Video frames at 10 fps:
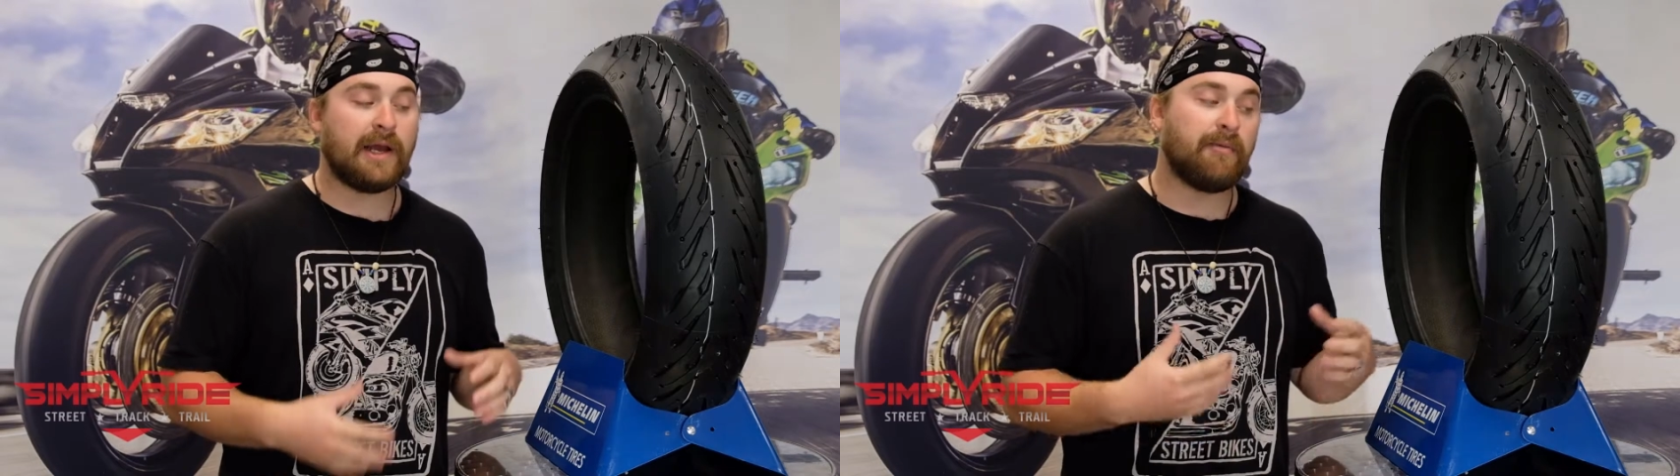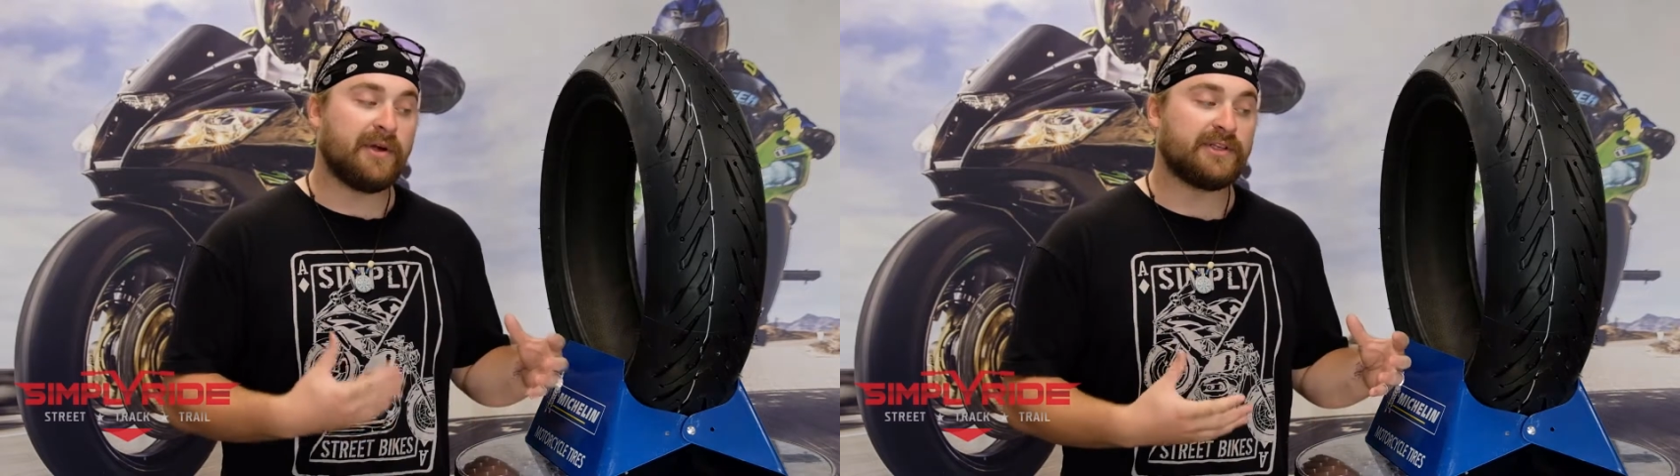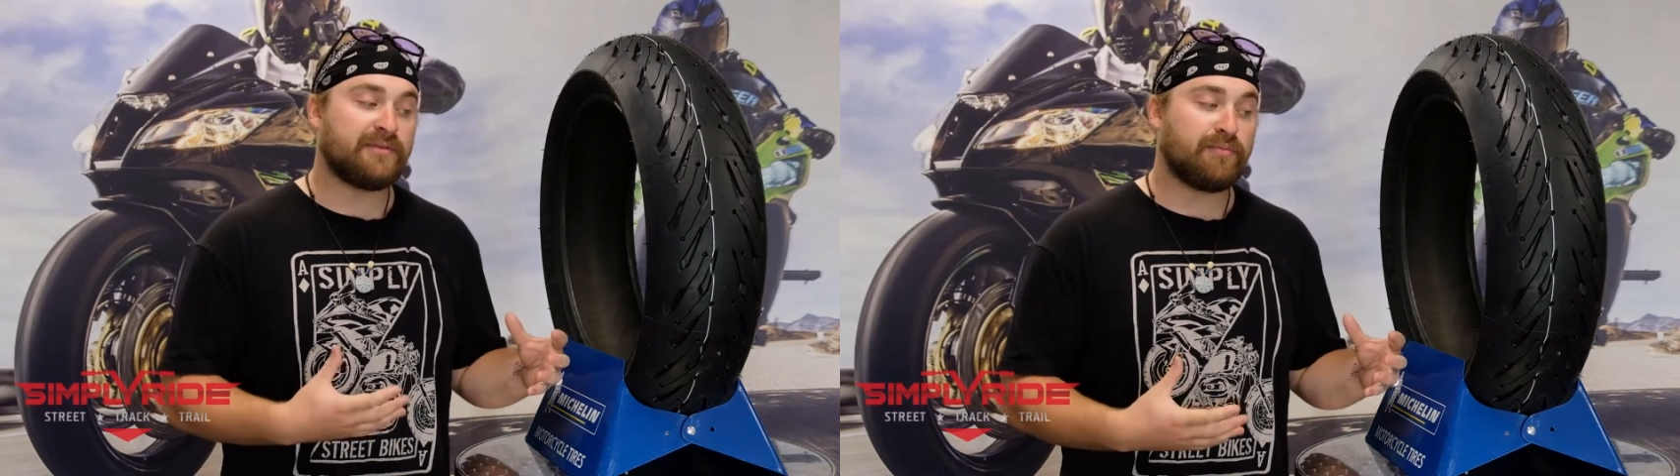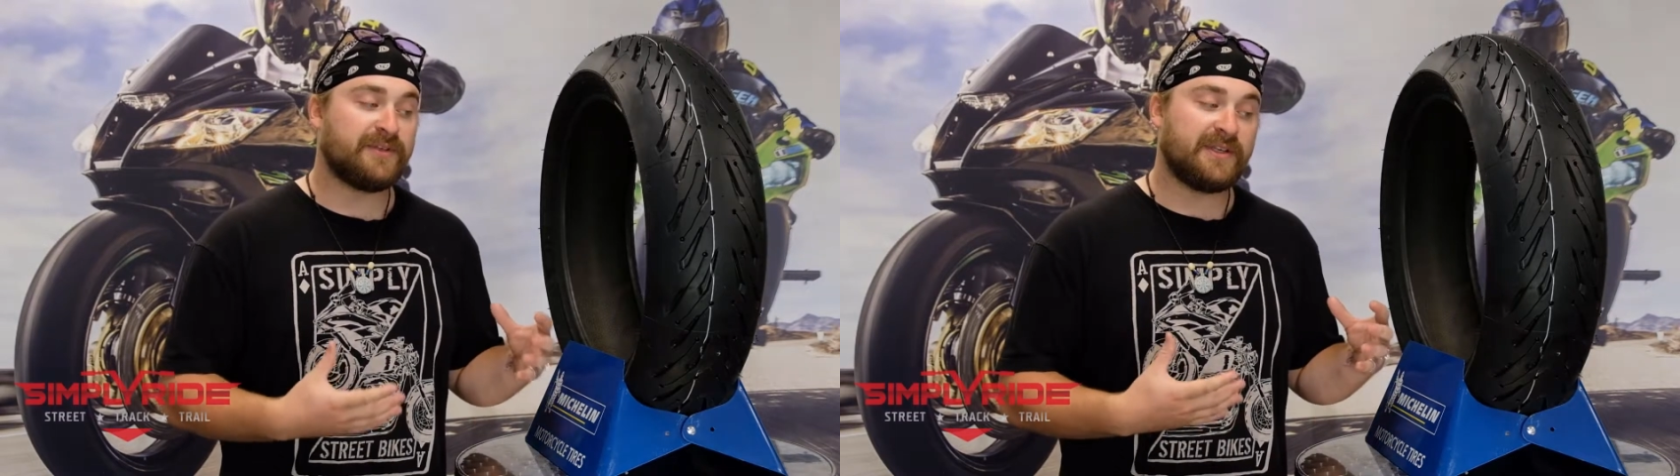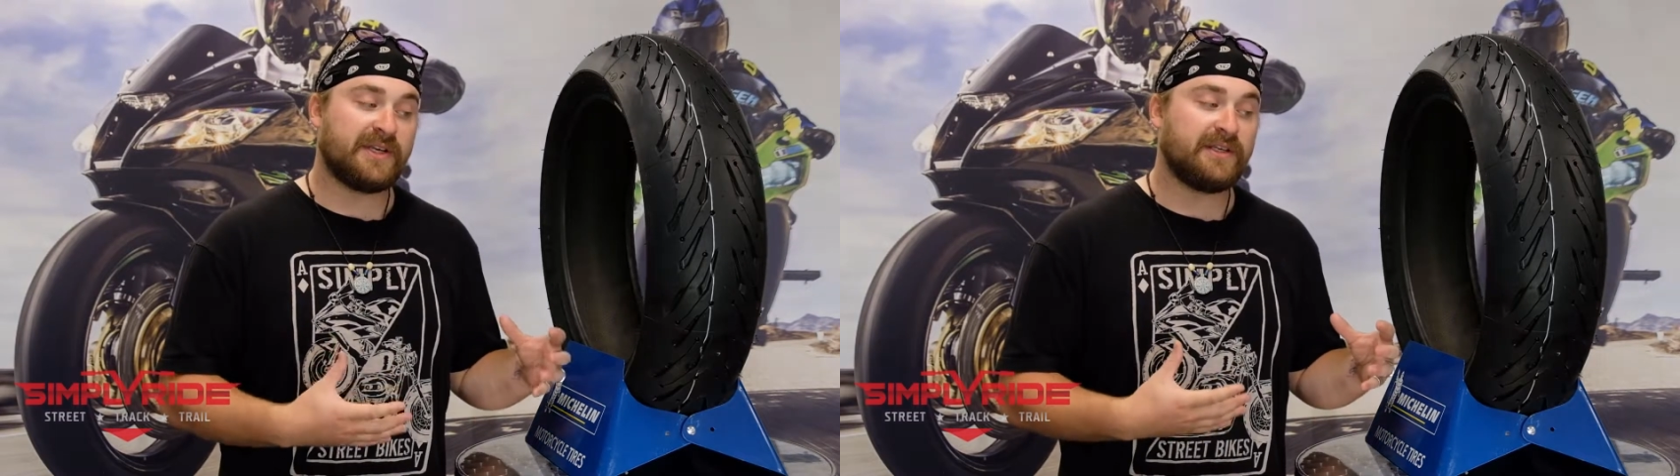want a
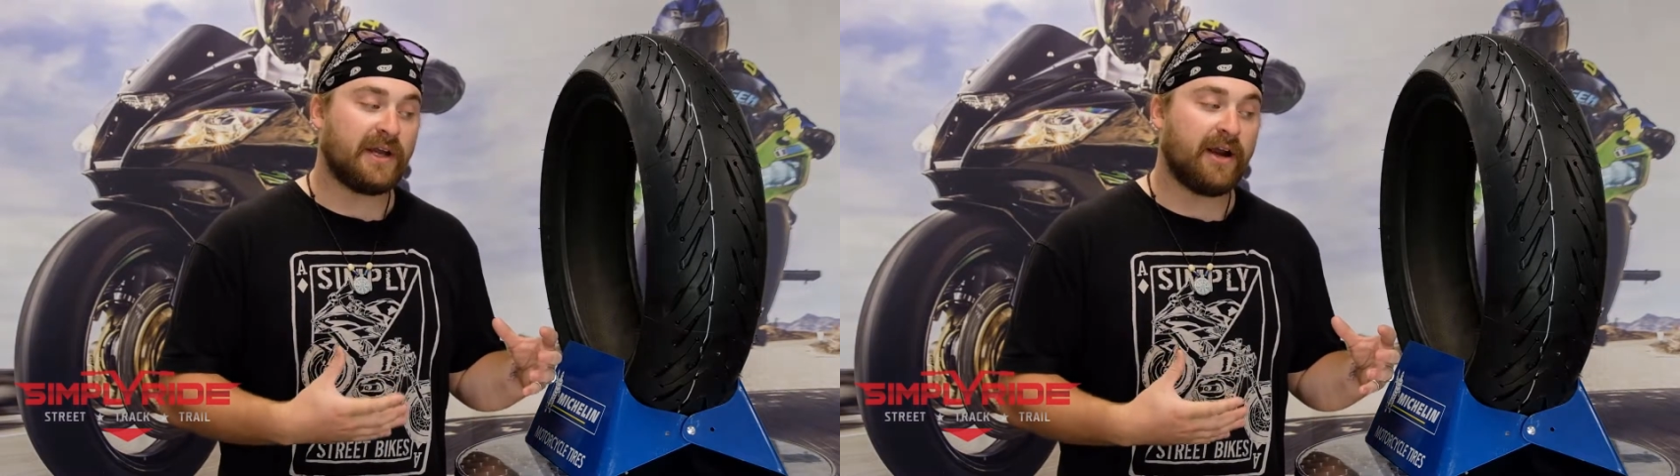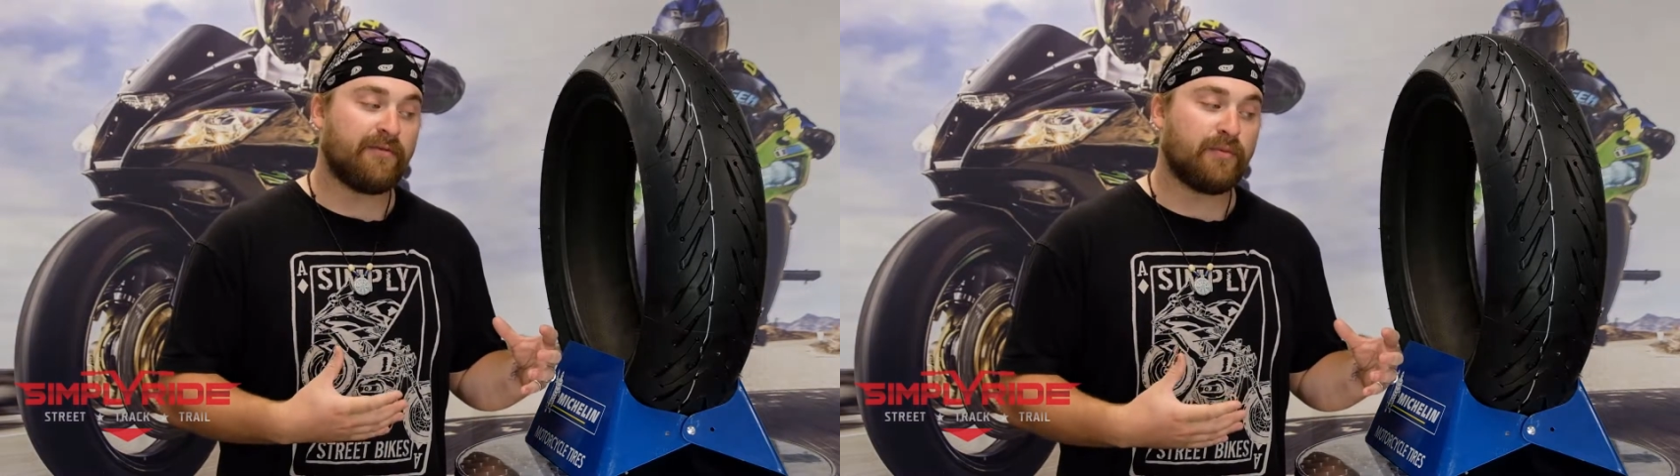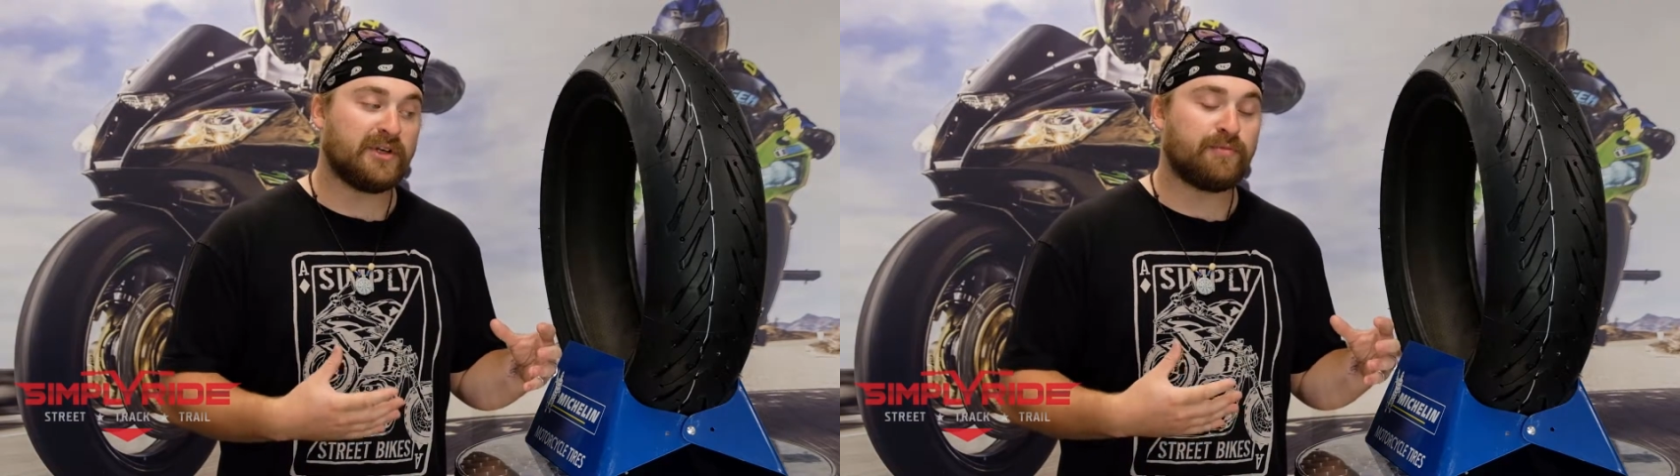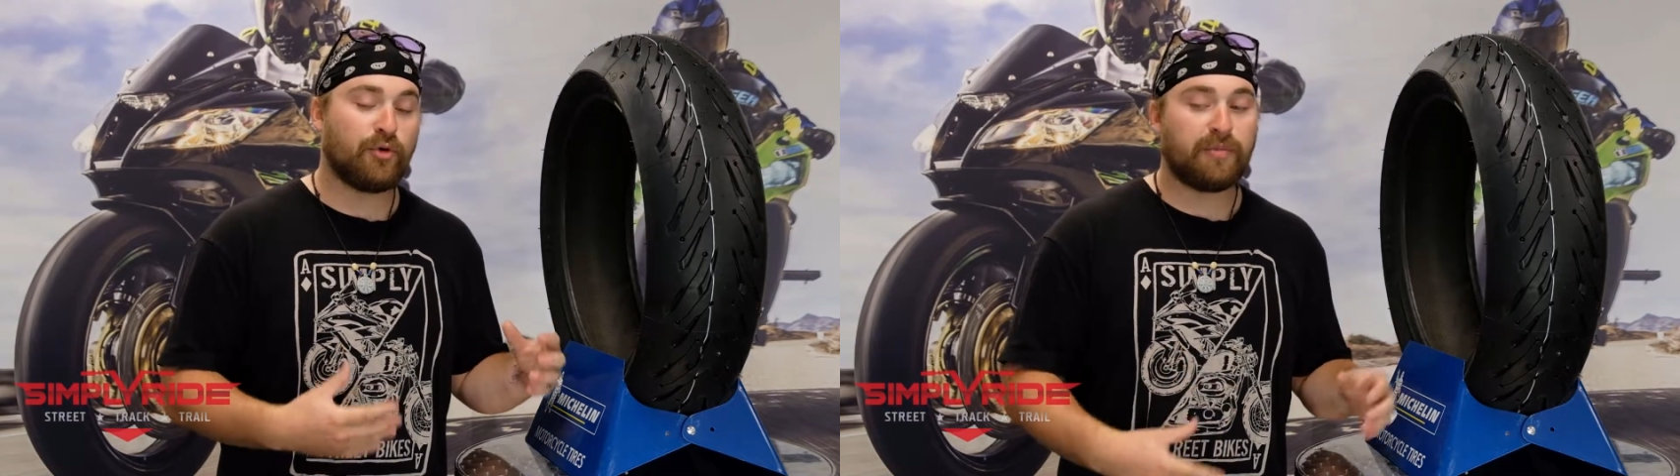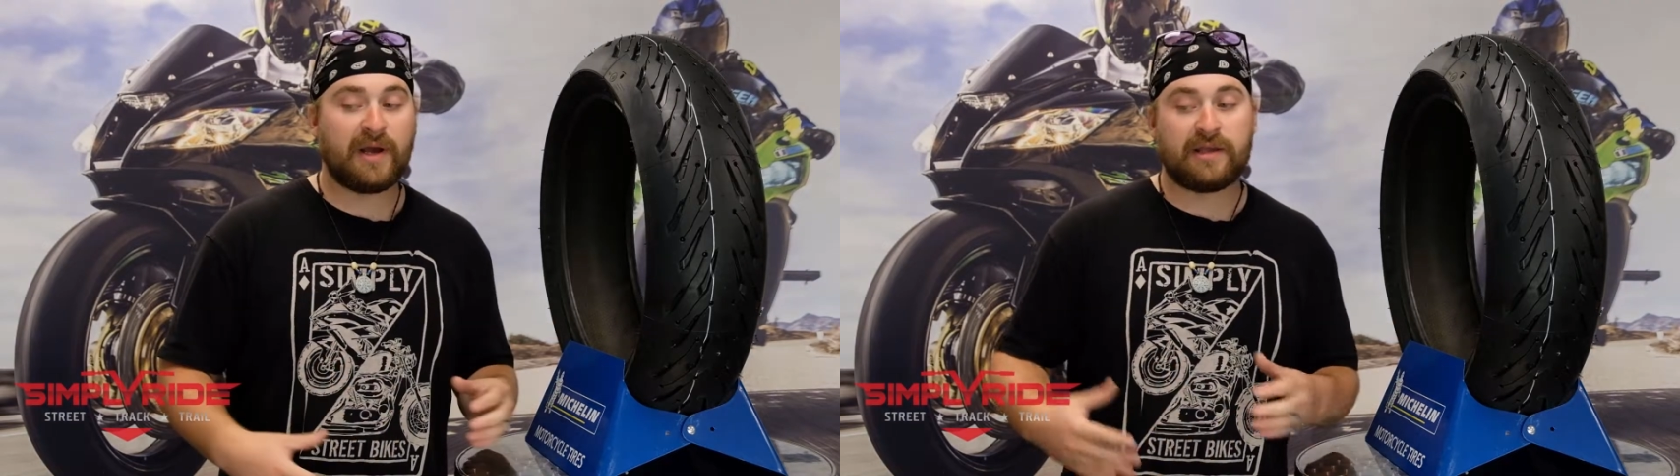sticky tire for my
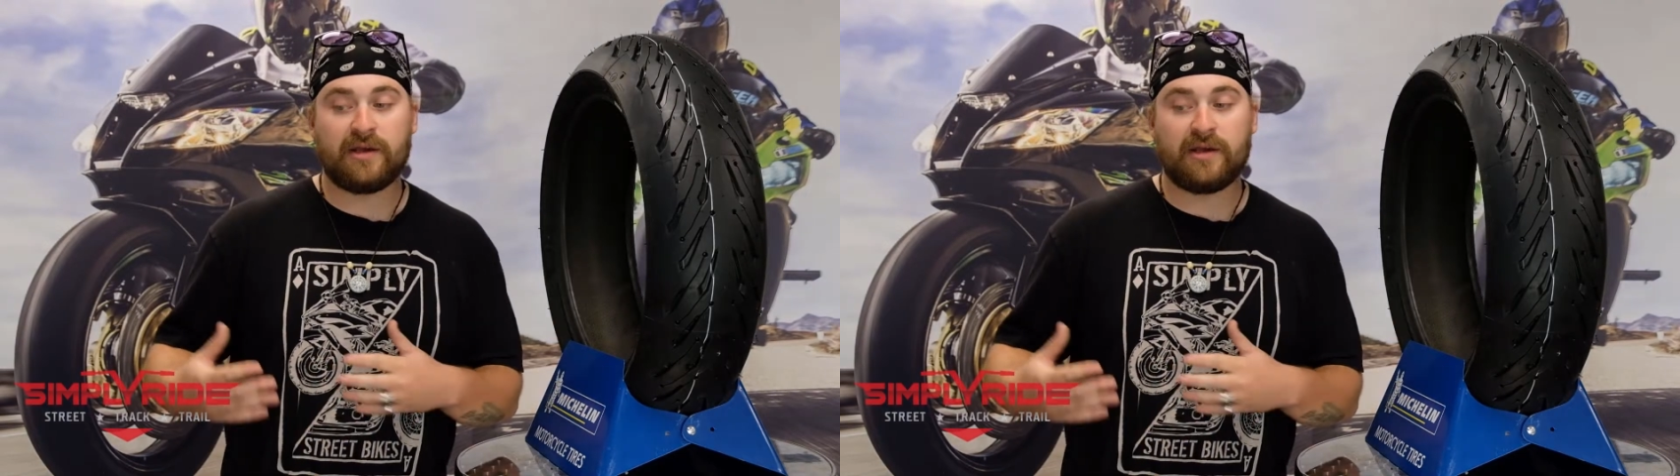sport bike.